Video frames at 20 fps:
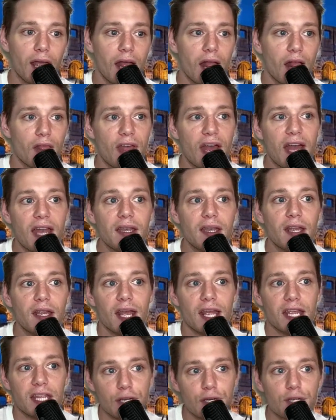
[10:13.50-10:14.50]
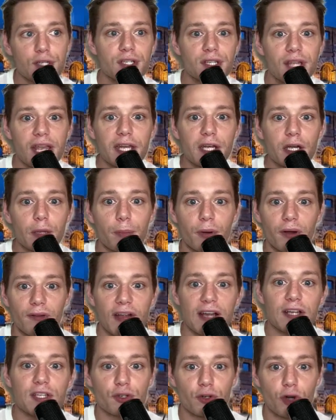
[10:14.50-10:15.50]
Then years later
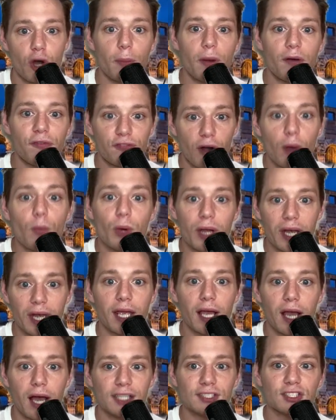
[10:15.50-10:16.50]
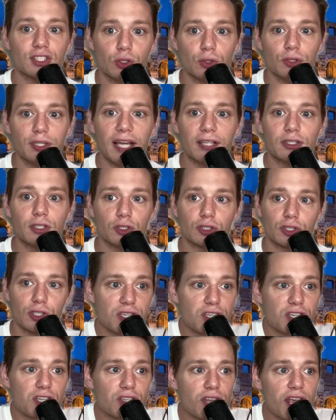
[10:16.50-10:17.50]
prevents Roma from winning a Scudetto. So
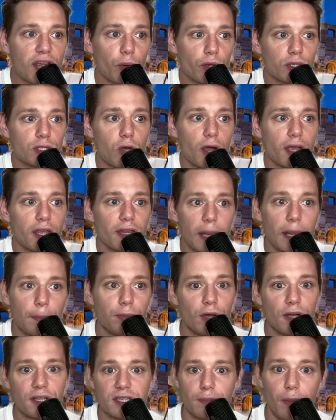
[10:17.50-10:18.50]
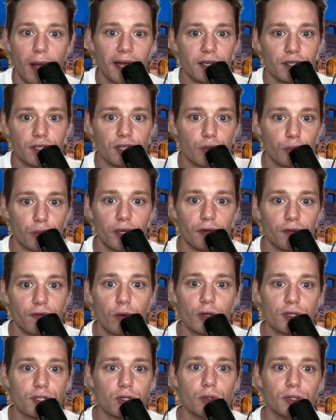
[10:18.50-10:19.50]
this is like, we're talking like plus minus 3 or
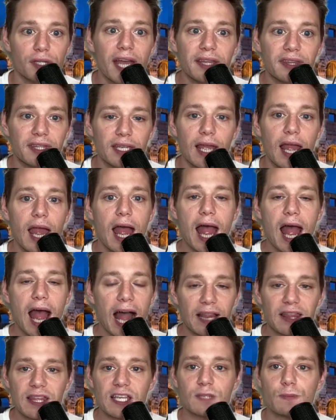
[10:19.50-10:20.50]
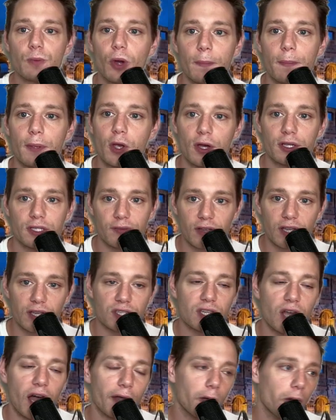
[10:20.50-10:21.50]
4 Scudetti at this point because of
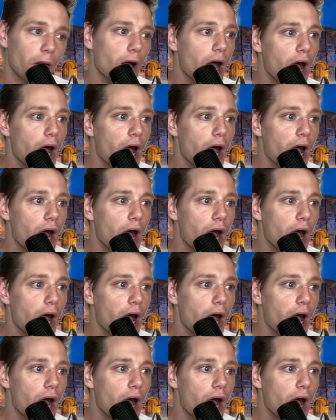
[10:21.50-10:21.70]
Cassano.